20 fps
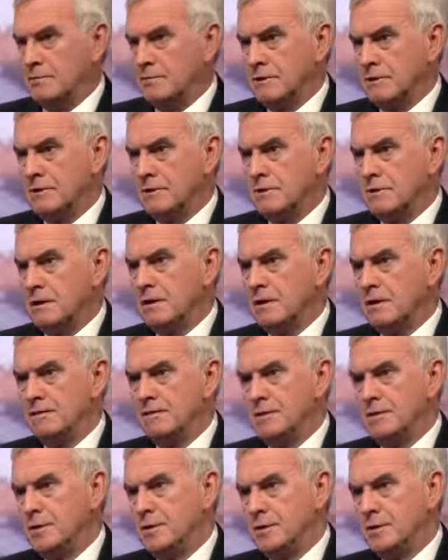
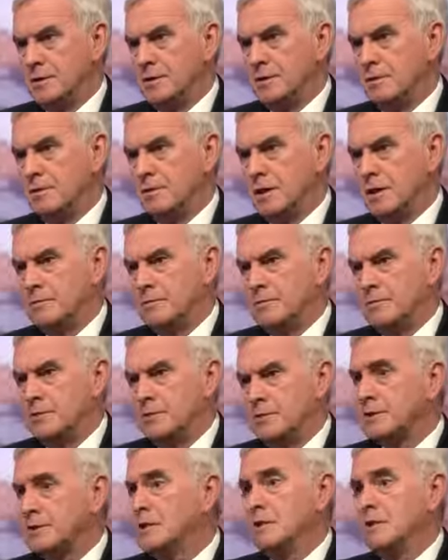500,000 new members,